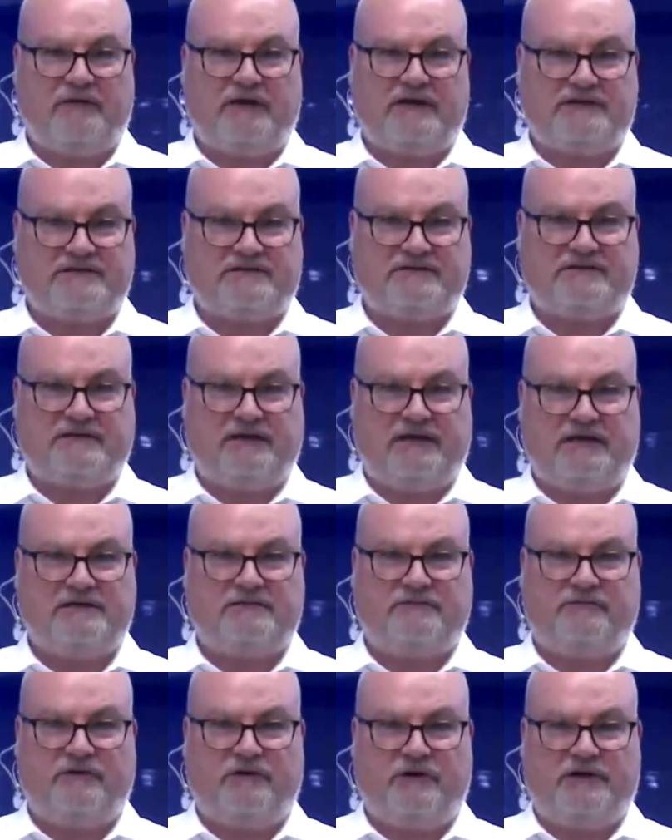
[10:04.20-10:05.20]
whatever is
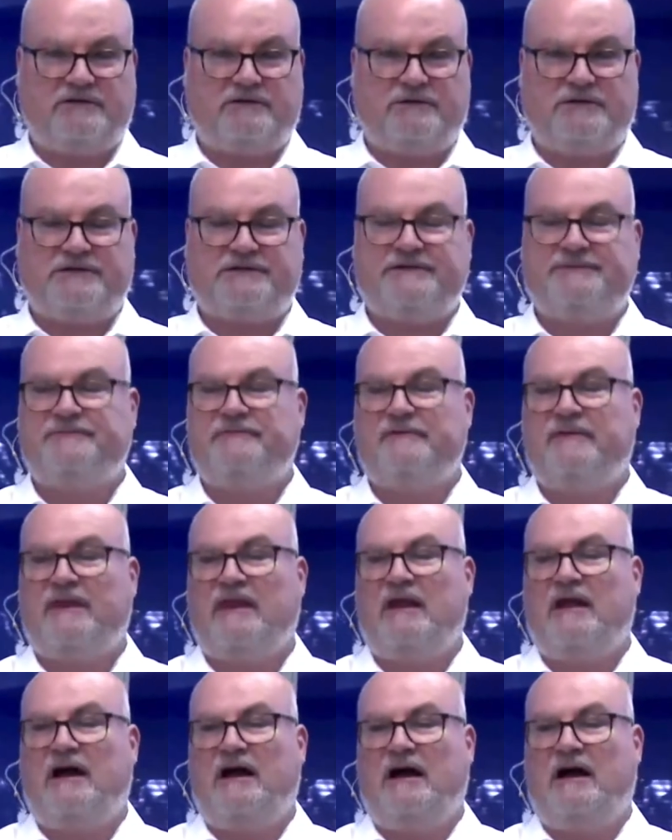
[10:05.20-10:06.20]
for interest.
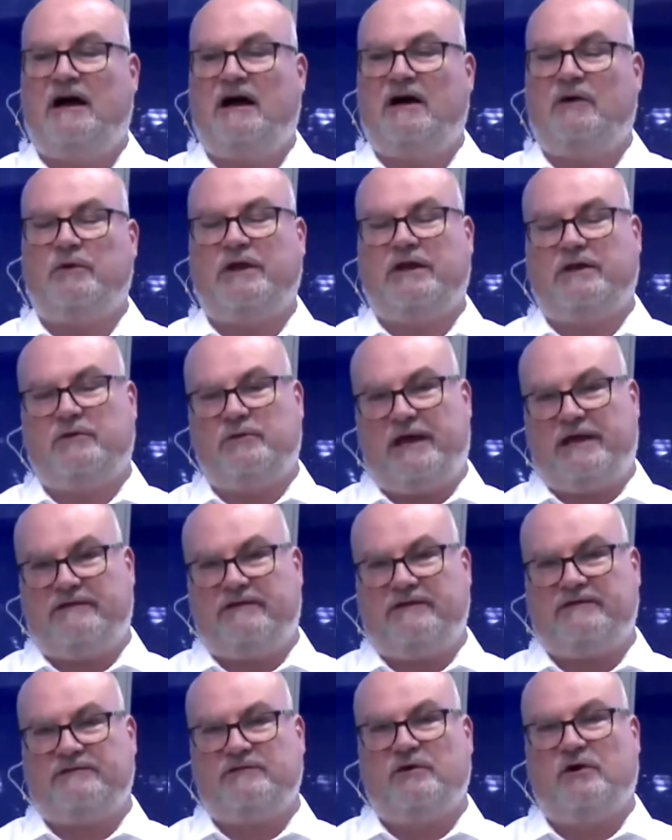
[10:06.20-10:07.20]
We
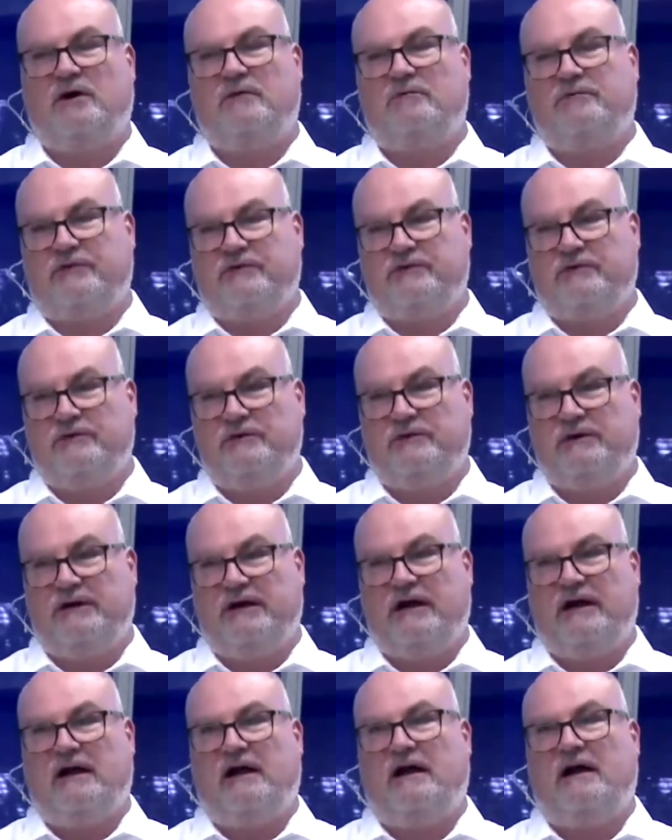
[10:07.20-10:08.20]
create this norm
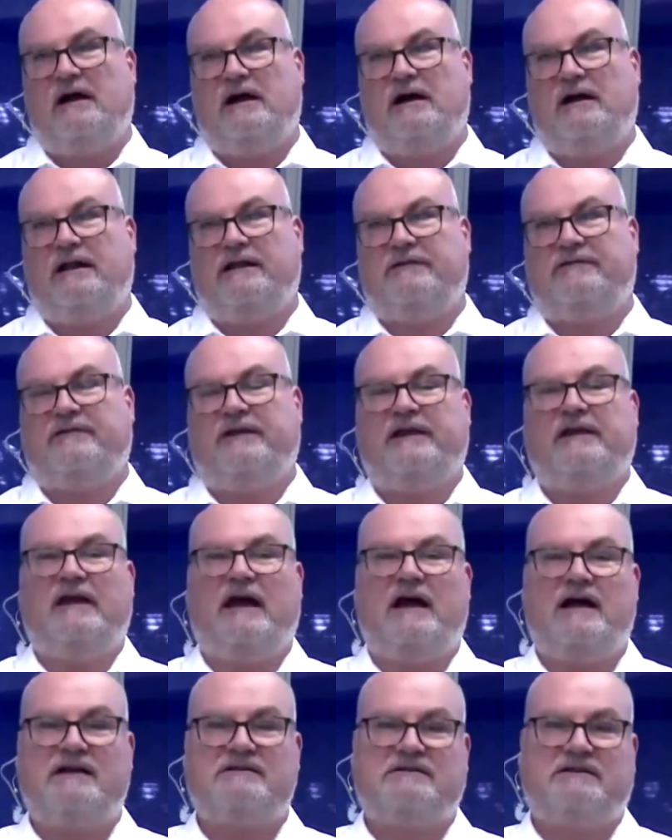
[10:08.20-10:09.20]
to, let's
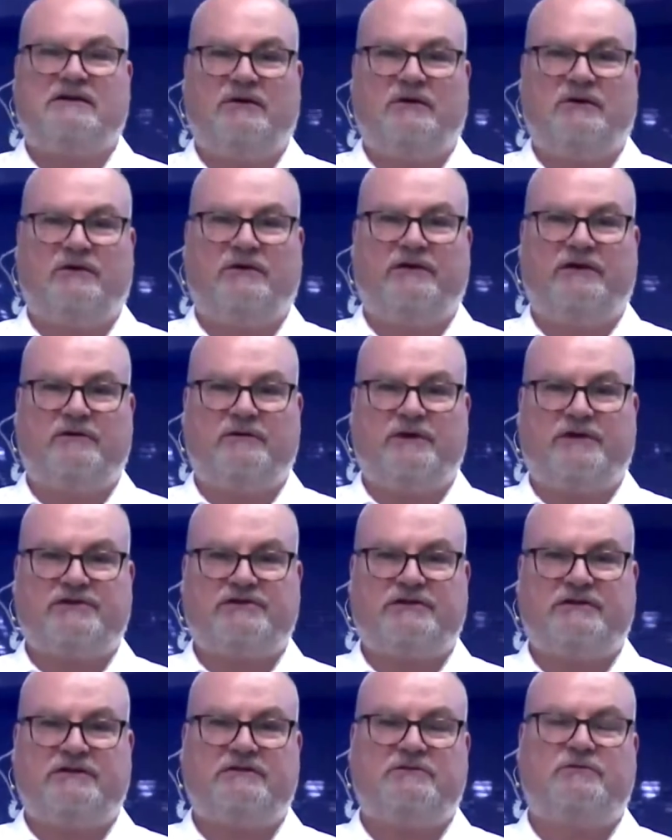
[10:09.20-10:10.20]
say, answer all the
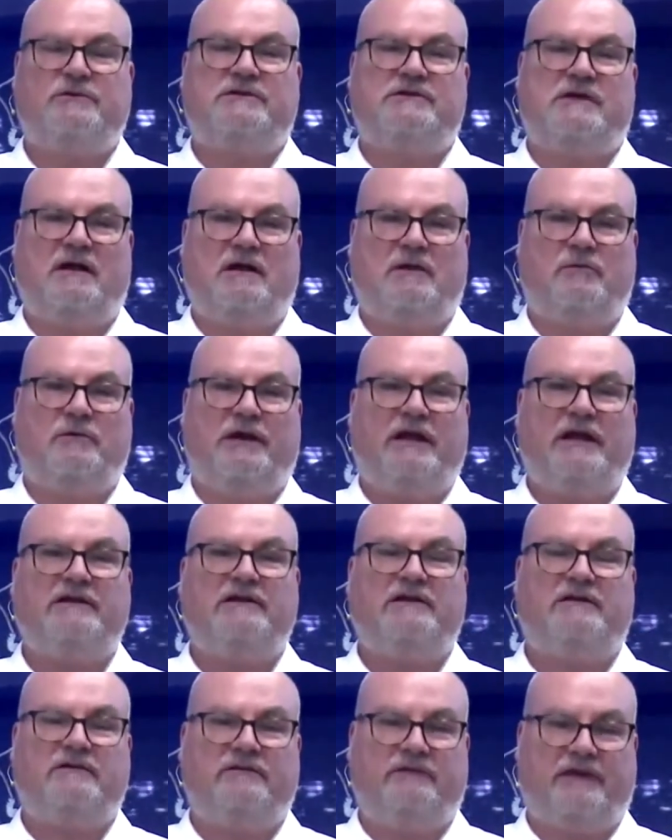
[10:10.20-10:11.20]
questions which are
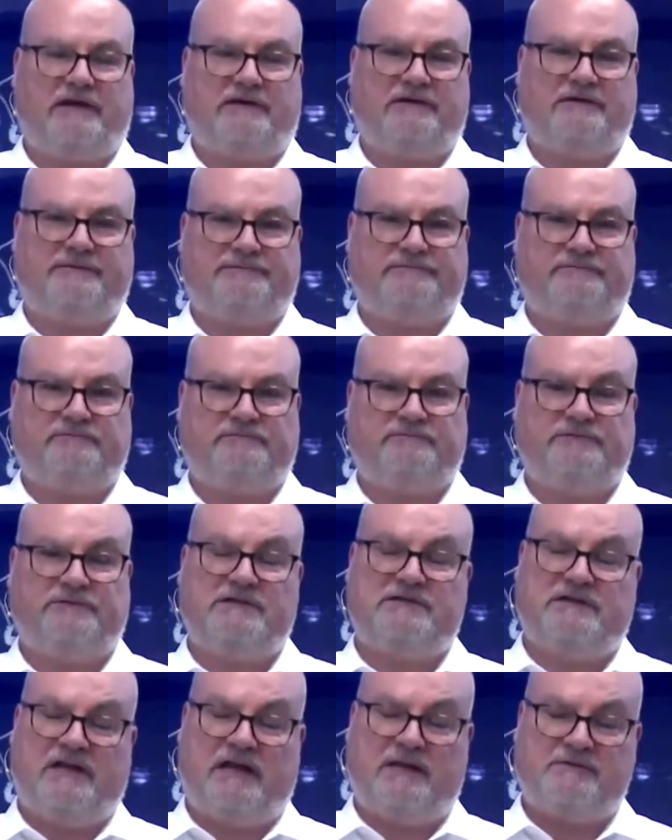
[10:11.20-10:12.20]
related to that.
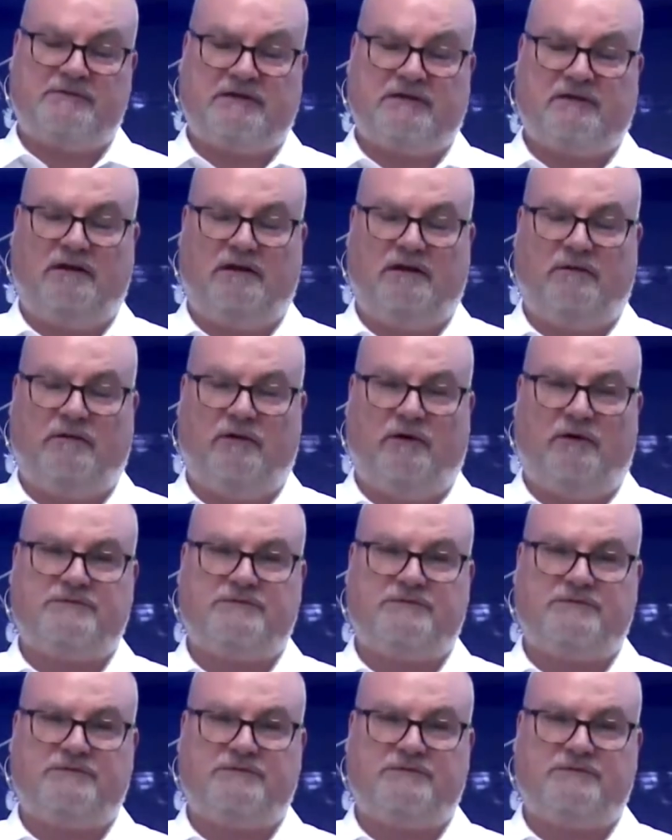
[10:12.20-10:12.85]
These norms